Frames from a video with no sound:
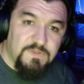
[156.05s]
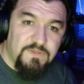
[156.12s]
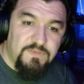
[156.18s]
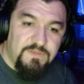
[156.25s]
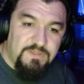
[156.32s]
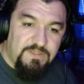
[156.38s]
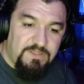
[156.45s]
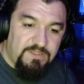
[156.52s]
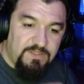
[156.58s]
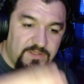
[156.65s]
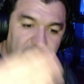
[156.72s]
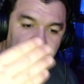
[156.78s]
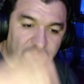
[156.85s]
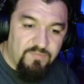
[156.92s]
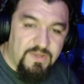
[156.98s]
the
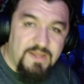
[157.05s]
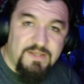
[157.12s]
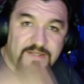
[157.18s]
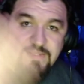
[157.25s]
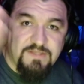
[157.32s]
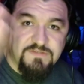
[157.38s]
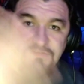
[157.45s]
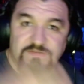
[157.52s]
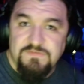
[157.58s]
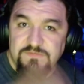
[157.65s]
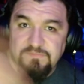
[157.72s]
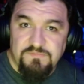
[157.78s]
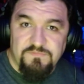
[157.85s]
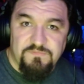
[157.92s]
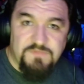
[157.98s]
binding just
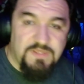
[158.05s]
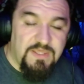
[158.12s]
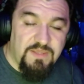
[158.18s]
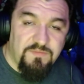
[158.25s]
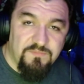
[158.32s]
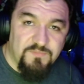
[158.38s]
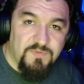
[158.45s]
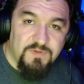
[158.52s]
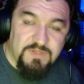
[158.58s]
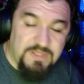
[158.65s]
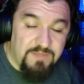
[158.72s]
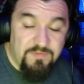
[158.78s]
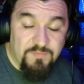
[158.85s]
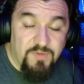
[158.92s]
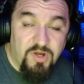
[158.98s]
came
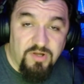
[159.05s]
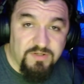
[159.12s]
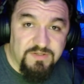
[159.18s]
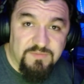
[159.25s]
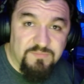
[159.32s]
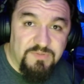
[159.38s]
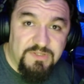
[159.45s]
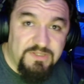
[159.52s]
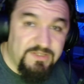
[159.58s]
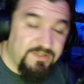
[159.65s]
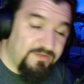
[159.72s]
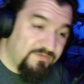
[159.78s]
apart completely.